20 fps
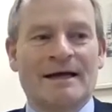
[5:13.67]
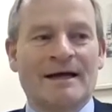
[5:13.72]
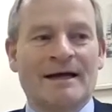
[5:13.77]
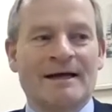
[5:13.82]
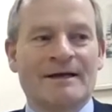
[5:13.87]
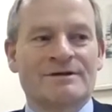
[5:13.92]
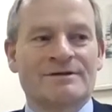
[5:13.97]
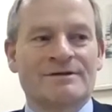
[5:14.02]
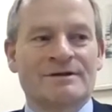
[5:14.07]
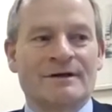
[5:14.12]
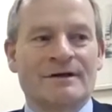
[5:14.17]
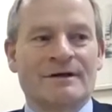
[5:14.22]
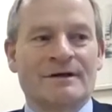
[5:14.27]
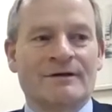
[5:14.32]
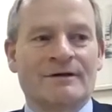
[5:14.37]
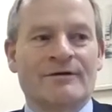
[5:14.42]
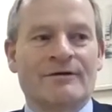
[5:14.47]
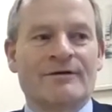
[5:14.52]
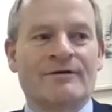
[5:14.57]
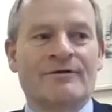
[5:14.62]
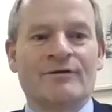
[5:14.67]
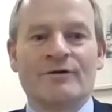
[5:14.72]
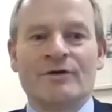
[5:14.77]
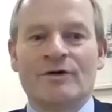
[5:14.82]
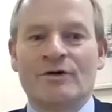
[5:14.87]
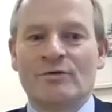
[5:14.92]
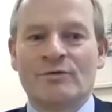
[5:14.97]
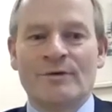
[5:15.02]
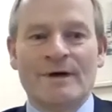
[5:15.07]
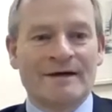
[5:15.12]
And there is
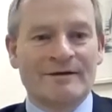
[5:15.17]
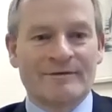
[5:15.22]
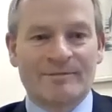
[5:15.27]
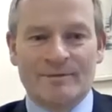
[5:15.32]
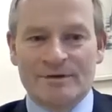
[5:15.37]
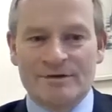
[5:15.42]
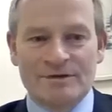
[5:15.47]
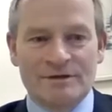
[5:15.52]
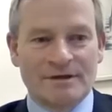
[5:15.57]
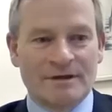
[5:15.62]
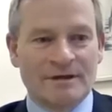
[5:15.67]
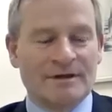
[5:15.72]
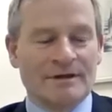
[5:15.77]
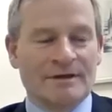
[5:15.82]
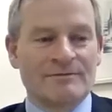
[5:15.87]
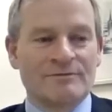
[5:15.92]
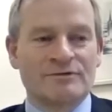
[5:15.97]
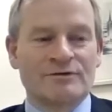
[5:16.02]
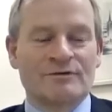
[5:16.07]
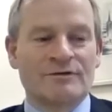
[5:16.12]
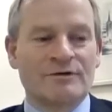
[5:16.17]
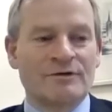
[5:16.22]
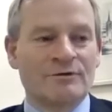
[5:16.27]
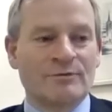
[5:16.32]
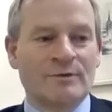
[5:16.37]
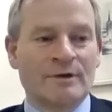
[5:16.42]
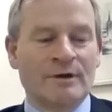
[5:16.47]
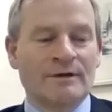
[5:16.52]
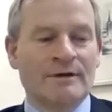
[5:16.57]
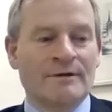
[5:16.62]
no expert, and I'm sure you
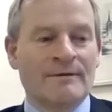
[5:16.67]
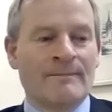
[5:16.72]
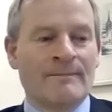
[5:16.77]
will